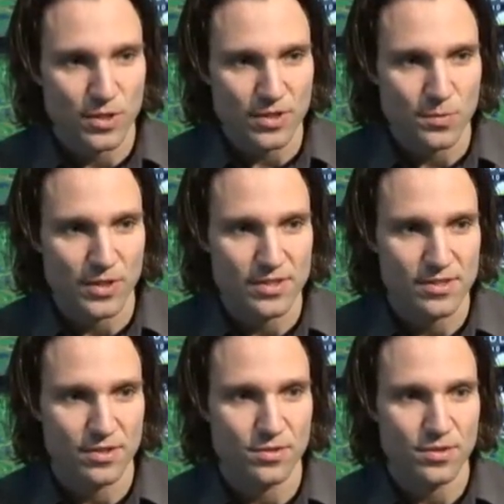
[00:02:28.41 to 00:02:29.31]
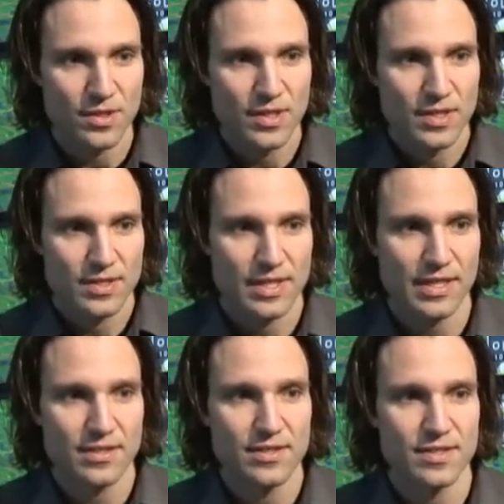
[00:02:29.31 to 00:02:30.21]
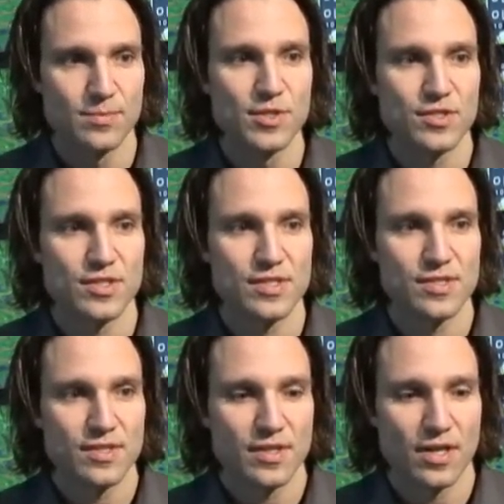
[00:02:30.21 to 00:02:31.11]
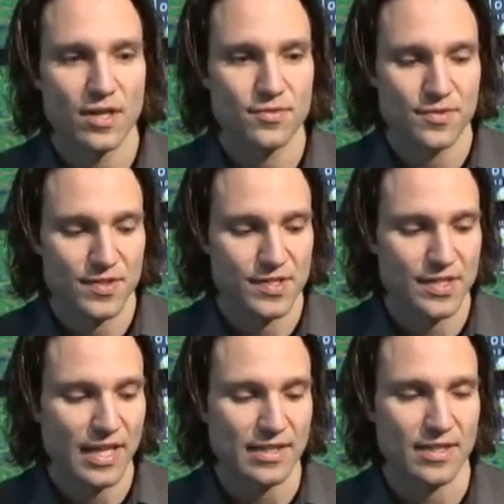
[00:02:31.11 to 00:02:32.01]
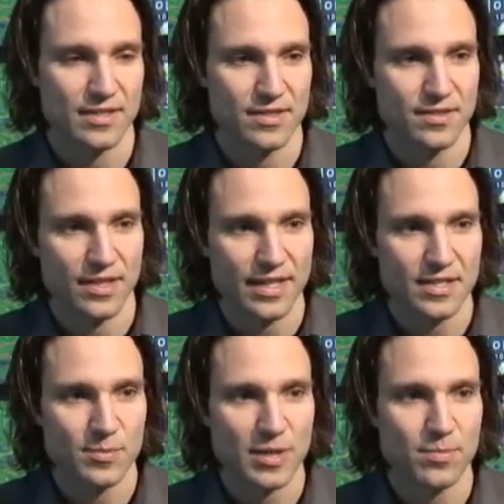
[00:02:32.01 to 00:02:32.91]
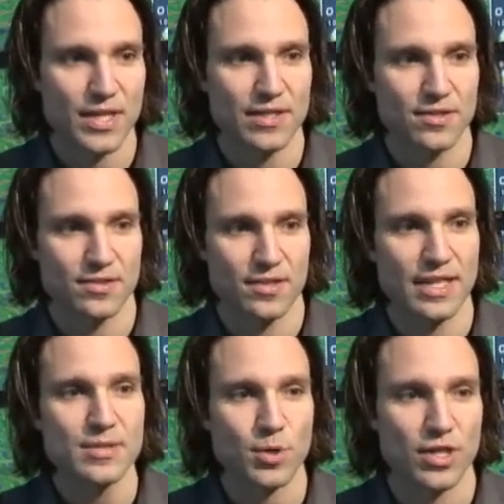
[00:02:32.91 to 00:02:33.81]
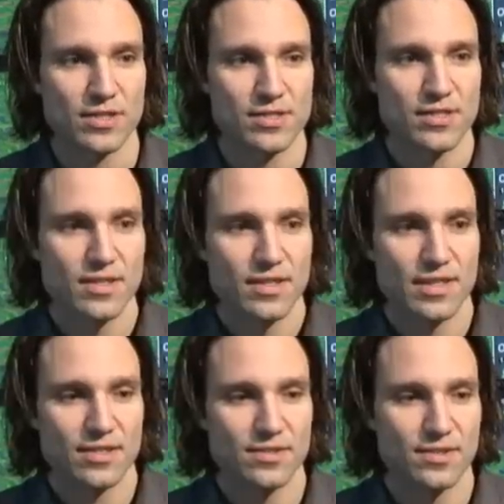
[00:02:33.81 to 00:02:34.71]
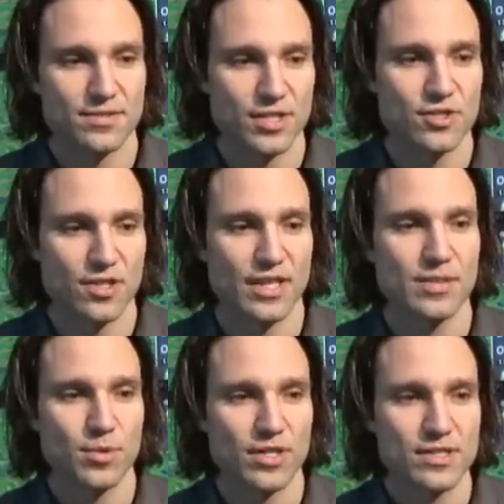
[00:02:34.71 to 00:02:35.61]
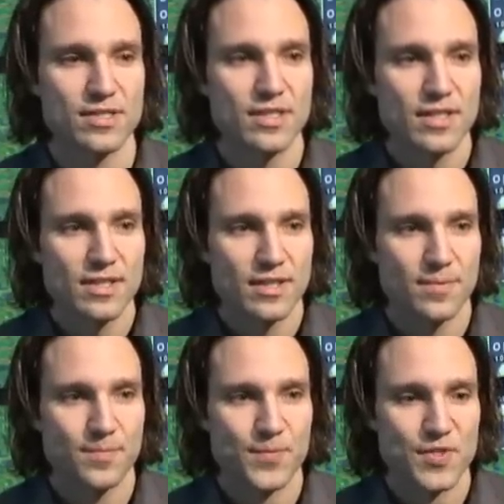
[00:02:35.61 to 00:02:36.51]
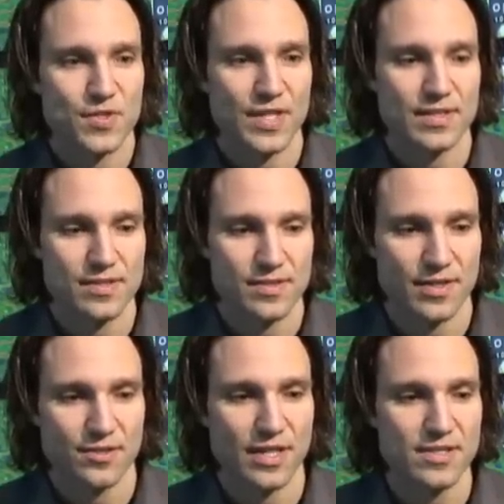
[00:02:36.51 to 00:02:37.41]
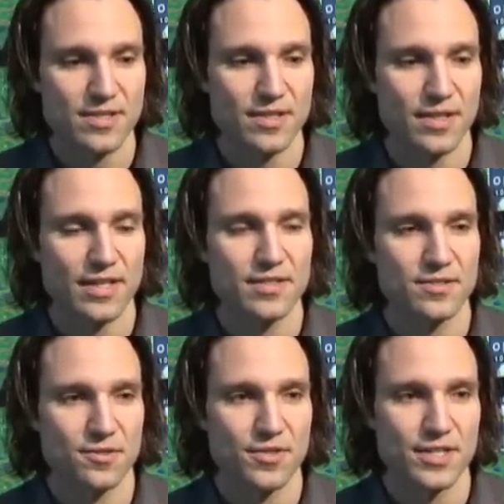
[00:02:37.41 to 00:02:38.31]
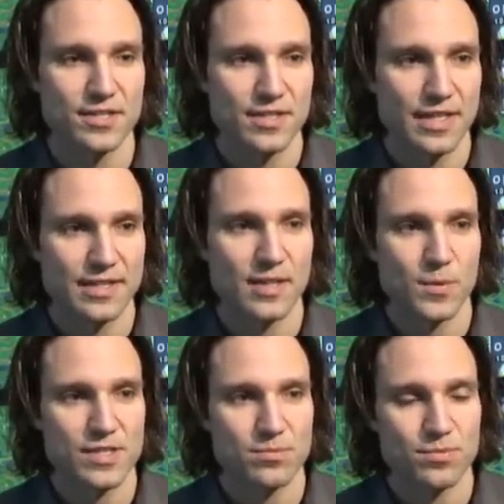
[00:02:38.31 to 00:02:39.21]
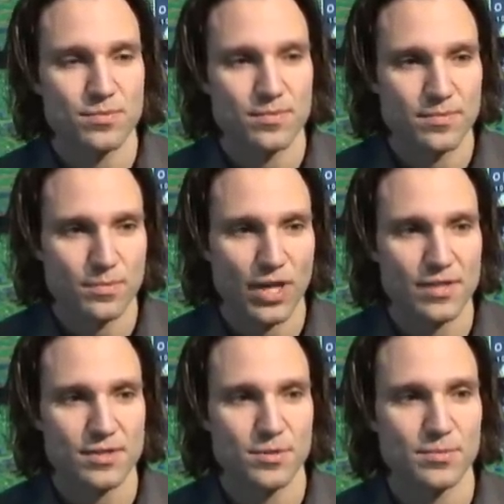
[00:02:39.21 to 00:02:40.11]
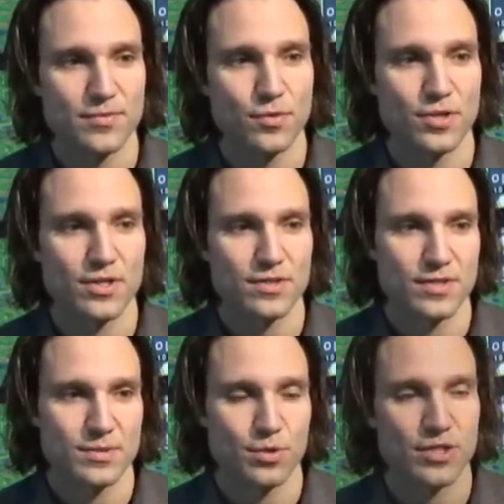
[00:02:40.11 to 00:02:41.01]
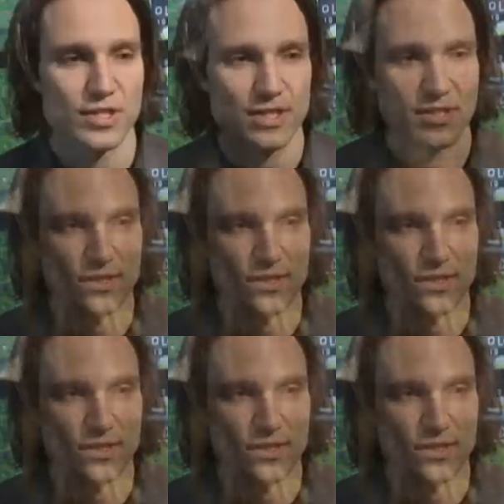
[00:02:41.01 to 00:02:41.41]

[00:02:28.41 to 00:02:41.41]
work was to take these images off the stack and then line them up like on a light box, like on a digital light box, so that they're nicely aligned in a grid, and that wasn't possible before this project.